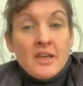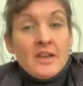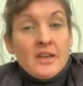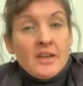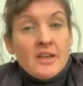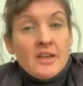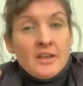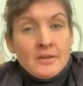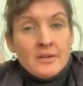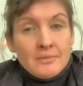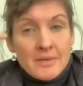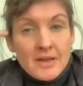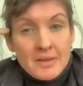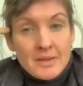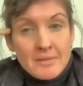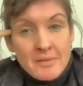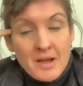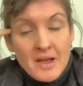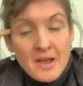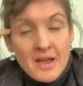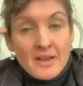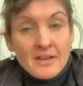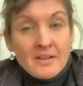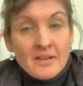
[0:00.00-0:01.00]
In my
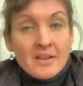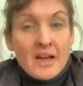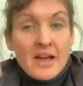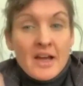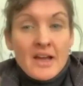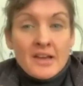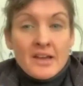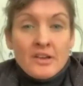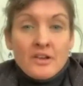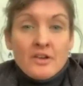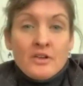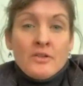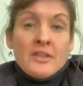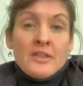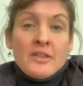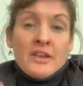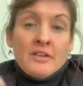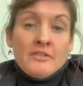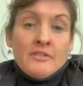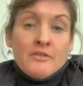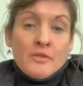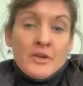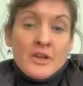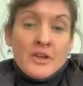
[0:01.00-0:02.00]
mind, I know that
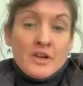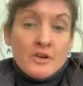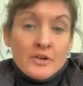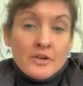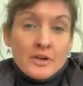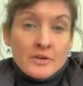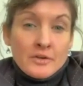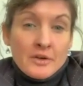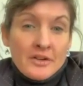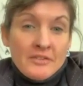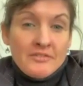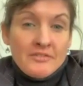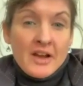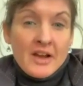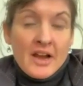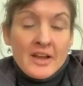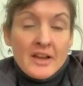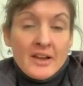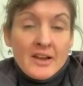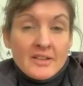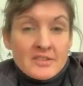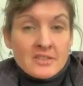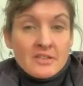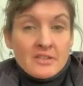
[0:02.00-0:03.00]
if we go to
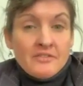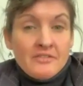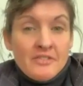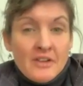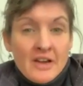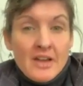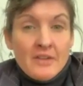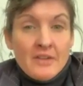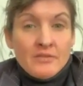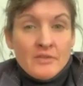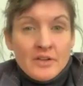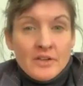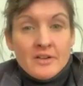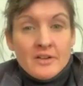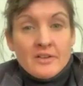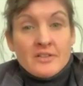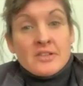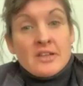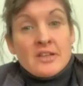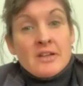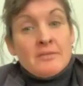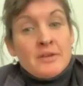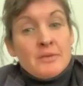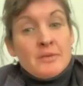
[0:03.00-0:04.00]
refinance in 5 years
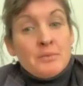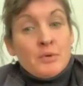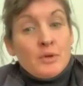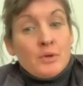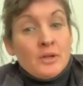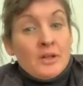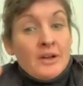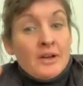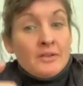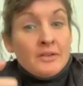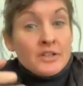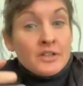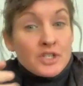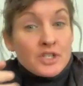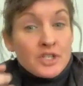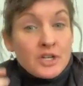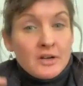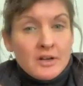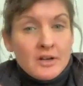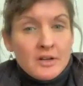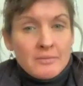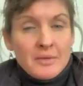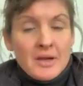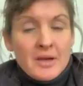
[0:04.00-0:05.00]
and we pull out a chunk
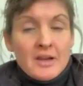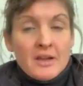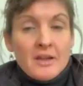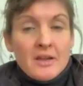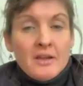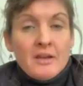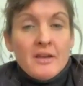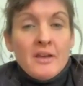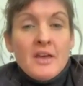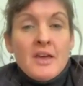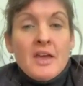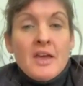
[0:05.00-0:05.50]
of money,